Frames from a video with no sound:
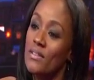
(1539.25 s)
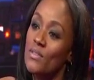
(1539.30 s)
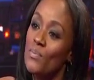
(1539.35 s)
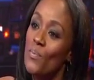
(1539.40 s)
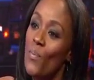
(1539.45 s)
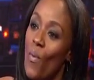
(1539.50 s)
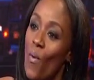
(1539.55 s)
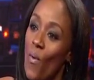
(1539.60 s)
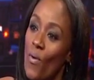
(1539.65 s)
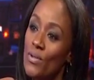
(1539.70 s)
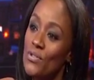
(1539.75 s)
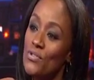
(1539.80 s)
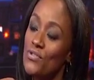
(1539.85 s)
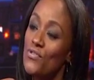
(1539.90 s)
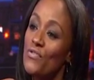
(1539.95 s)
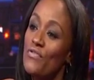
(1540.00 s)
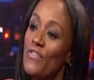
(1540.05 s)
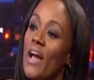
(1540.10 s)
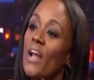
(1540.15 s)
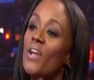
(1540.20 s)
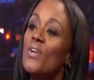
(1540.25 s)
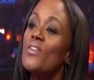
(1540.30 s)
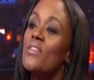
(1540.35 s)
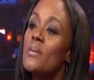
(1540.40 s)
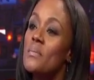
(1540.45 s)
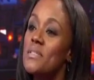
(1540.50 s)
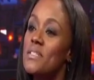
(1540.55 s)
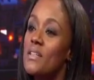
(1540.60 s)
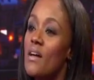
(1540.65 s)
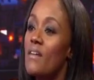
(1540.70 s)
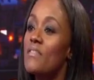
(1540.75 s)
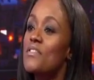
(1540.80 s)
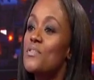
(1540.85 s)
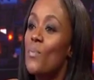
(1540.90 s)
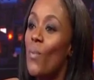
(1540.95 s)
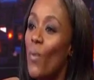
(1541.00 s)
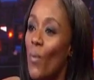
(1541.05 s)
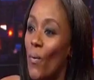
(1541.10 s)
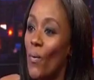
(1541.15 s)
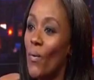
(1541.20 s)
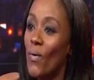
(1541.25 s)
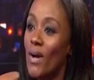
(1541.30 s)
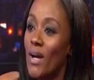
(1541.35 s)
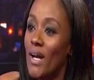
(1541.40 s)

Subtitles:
There's more to value themselves more.